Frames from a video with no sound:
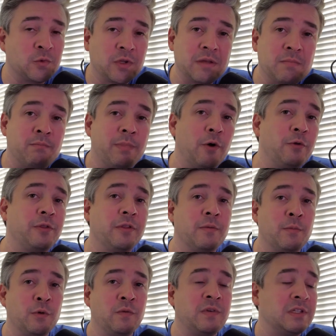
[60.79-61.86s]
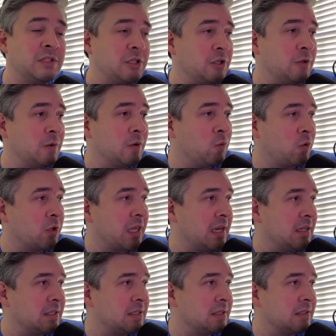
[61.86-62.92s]
Really, both of the movies do, and we'll
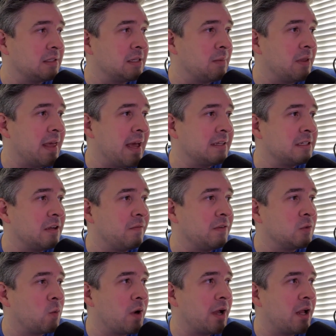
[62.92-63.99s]
get into some of that stuff as